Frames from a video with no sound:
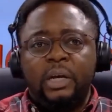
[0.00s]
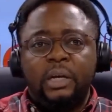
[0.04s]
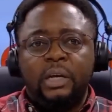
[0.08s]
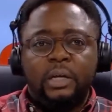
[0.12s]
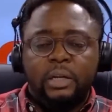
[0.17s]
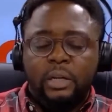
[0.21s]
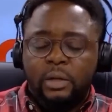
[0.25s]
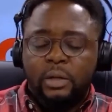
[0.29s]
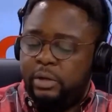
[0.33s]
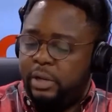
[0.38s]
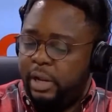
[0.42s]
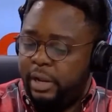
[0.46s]

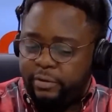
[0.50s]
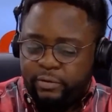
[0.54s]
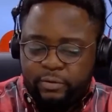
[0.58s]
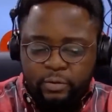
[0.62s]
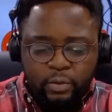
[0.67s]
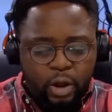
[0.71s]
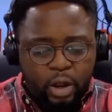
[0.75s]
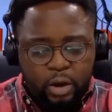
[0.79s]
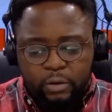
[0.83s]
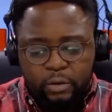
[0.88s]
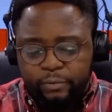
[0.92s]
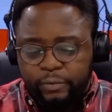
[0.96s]
there's
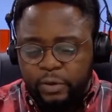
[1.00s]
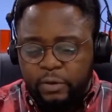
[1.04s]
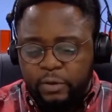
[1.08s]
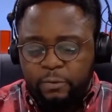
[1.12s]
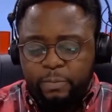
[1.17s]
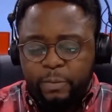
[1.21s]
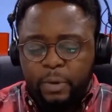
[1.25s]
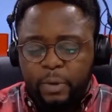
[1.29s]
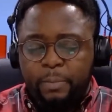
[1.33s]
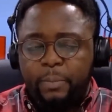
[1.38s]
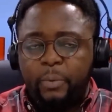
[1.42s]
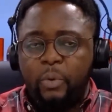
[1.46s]
none of these
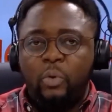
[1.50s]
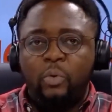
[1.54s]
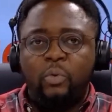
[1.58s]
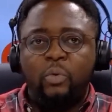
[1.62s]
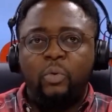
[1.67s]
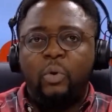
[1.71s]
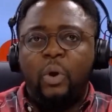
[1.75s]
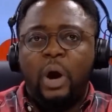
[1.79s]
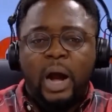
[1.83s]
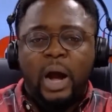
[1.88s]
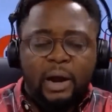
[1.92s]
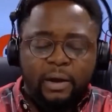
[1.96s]
people
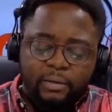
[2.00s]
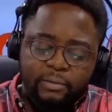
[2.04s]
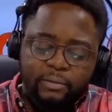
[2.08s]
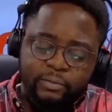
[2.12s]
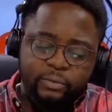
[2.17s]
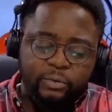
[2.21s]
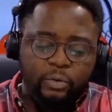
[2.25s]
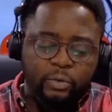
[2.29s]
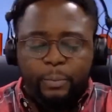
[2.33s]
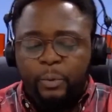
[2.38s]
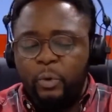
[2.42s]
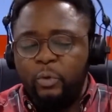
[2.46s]
who are
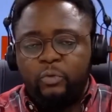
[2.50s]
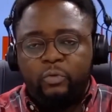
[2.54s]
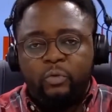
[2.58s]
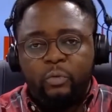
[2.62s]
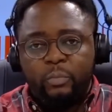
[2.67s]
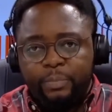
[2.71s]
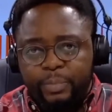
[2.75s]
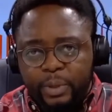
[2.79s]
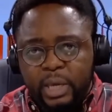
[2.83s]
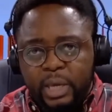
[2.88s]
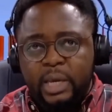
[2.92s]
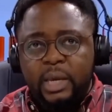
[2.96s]
supposed to
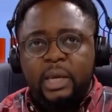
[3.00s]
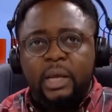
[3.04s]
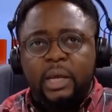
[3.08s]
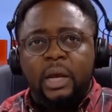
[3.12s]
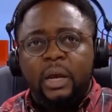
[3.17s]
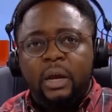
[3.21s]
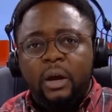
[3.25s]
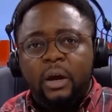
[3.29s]
be